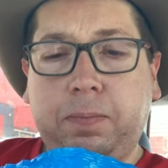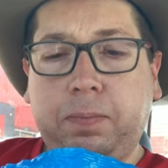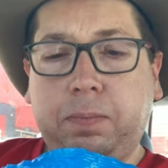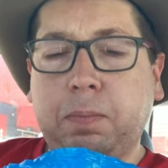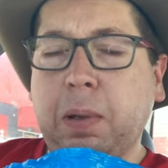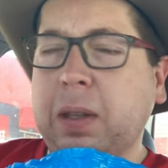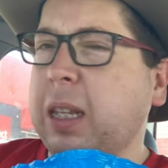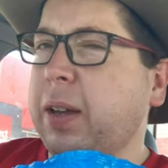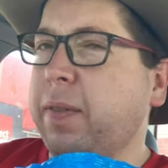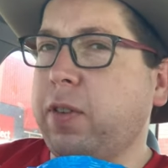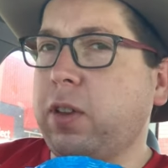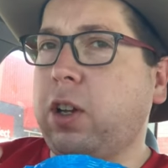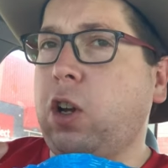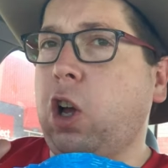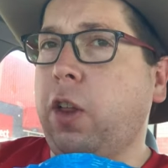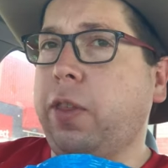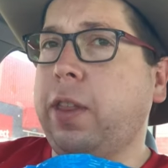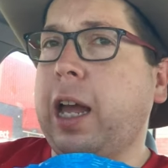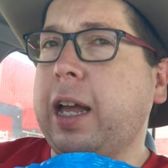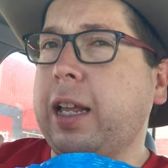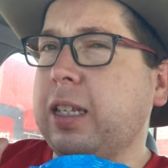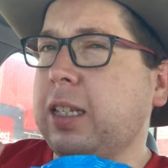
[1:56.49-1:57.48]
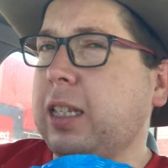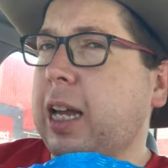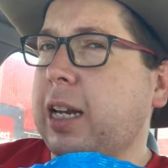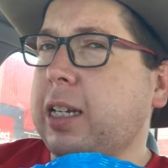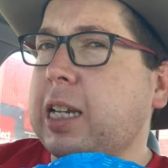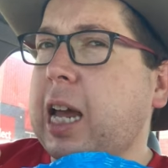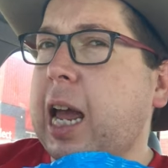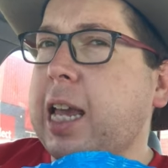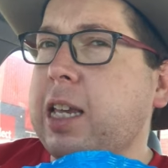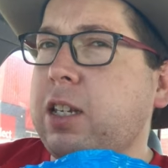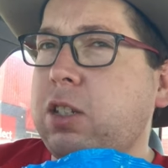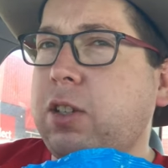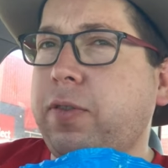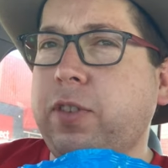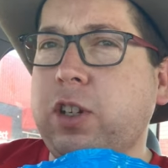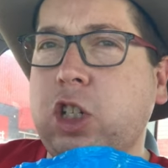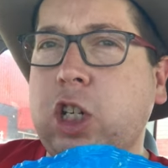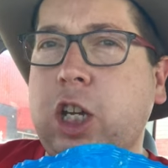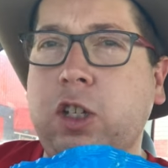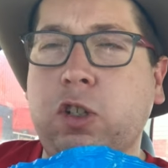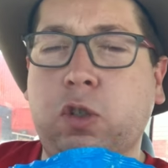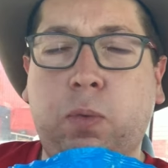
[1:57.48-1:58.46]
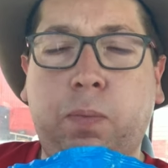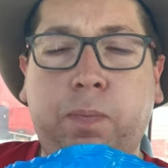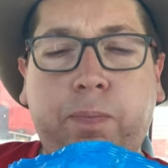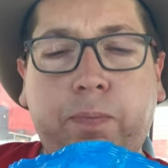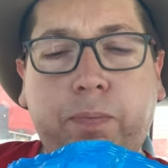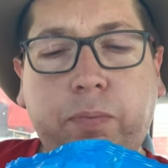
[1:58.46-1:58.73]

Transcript: but they've got that taste of a Cheezel